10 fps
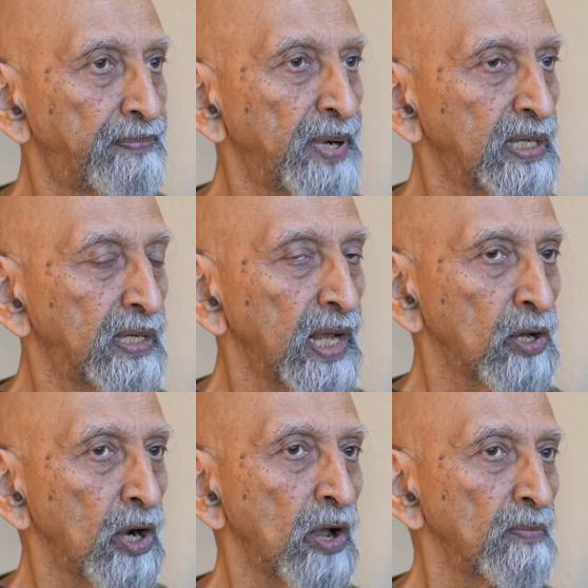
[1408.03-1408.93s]
But
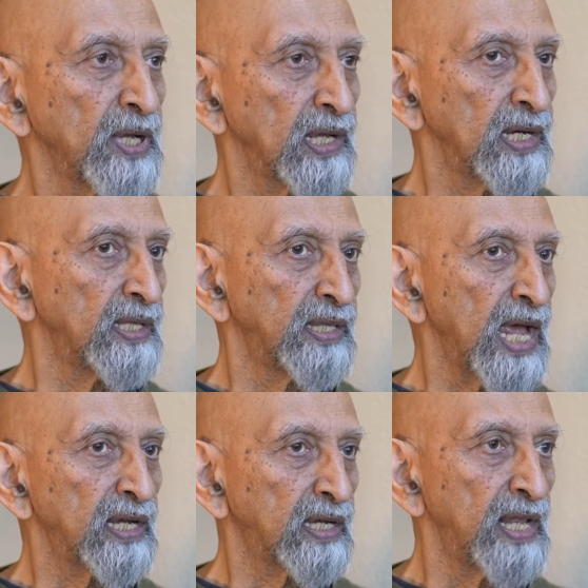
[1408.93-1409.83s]
economically,
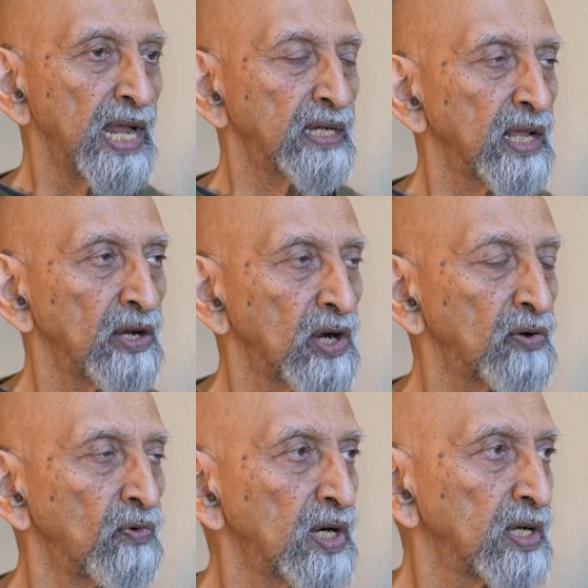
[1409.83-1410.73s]
that
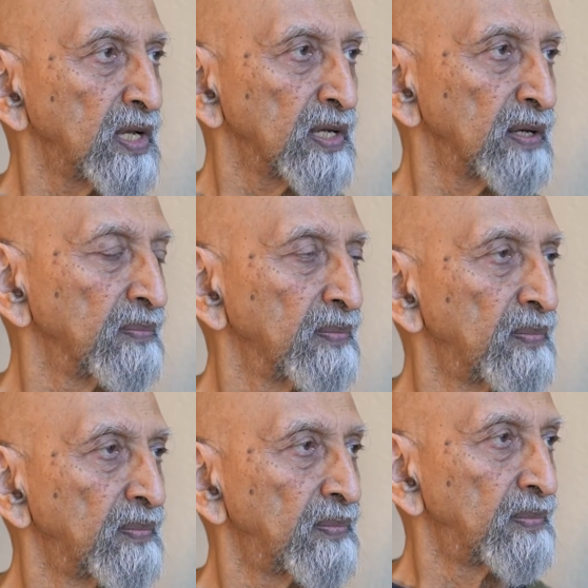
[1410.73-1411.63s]
cannot work here.
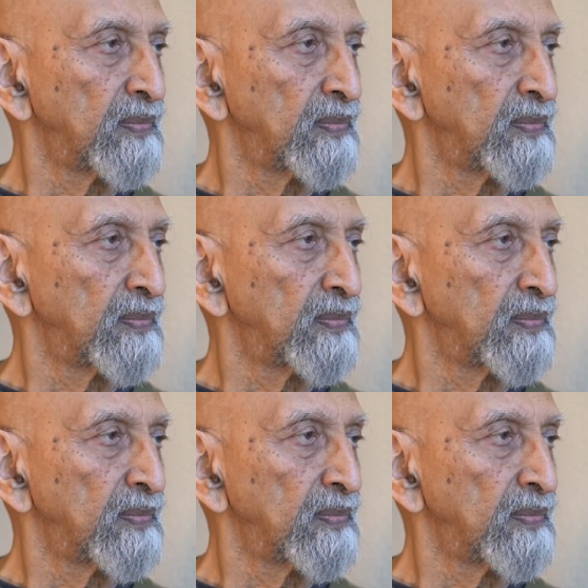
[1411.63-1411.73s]
Right.